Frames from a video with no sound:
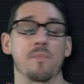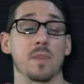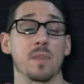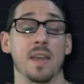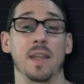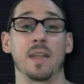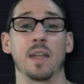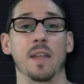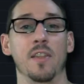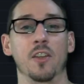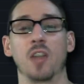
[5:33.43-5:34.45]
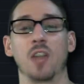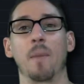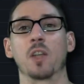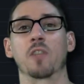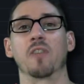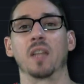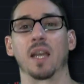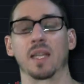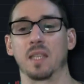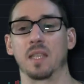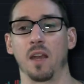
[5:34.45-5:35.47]
then there's not much of a
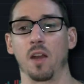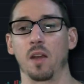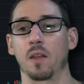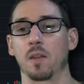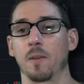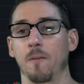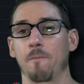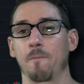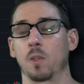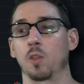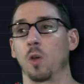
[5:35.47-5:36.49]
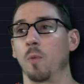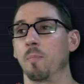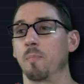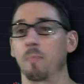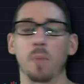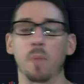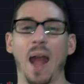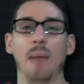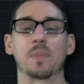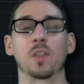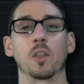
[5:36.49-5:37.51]
legacy there. So
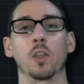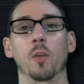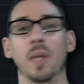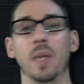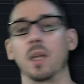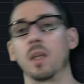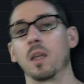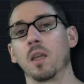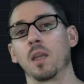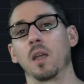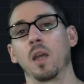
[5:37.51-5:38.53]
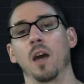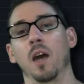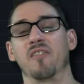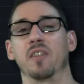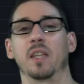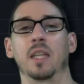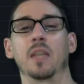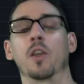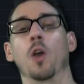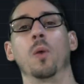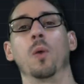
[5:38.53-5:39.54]
perhaps a little bit of an
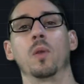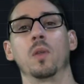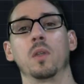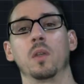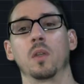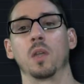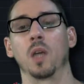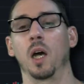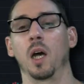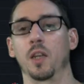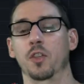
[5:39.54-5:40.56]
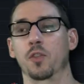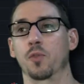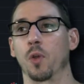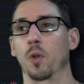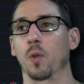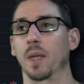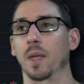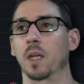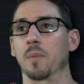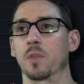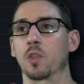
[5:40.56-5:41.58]
ego stroke when it
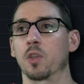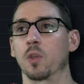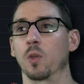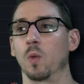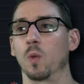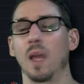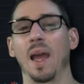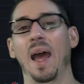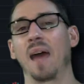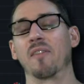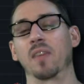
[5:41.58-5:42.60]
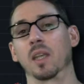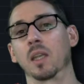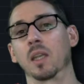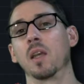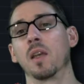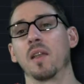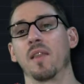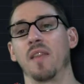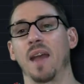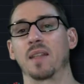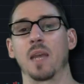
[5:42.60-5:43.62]
comes to having
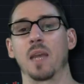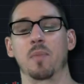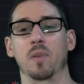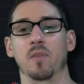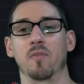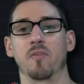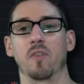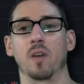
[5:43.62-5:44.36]
that type of